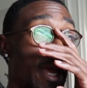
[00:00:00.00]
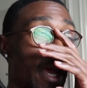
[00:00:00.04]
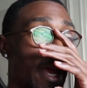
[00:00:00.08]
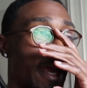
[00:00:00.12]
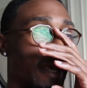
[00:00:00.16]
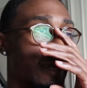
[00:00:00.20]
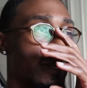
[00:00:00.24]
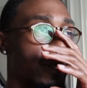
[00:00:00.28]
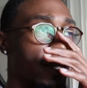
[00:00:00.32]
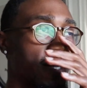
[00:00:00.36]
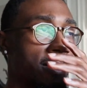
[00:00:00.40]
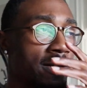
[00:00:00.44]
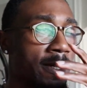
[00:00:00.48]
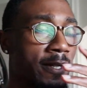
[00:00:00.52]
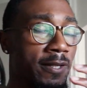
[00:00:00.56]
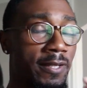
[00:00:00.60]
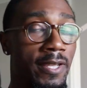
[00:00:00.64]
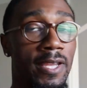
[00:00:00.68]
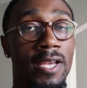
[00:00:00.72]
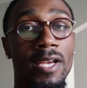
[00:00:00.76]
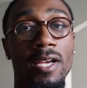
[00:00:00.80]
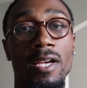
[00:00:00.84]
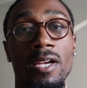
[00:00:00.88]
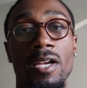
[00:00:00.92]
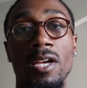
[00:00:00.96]
And
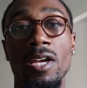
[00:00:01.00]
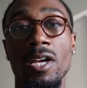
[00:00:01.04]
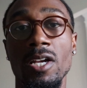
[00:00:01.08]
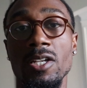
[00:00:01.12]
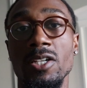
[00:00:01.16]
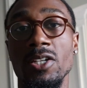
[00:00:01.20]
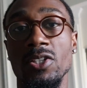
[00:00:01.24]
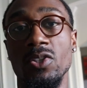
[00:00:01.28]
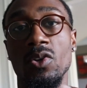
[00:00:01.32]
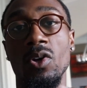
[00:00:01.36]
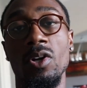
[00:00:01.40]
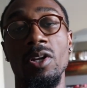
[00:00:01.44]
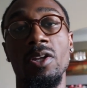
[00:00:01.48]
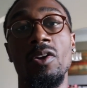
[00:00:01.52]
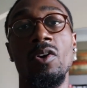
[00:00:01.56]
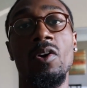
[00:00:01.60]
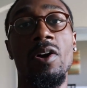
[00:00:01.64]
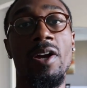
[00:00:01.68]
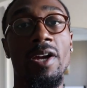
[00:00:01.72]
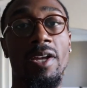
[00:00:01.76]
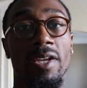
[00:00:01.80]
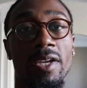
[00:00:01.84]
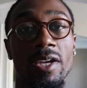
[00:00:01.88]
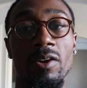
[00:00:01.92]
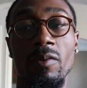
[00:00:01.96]
yeah, just gonna go
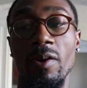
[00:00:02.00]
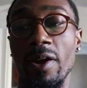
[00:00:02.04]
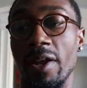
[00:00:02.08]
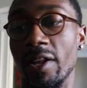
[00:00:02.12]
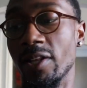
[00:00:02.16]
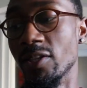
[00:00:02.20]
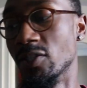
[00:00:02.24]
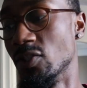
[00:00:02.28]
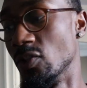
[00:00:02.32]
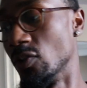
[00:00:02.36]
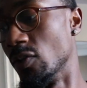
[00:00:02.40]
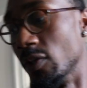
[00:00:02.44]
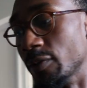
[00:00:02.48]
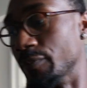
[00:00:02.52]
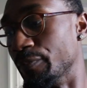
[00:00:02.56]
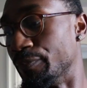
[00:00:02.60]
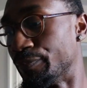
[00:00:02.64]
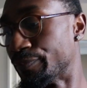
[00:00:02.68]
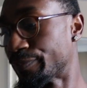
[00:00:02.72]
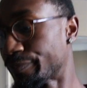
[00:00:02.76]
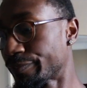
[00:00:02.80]
ahead and get right into it.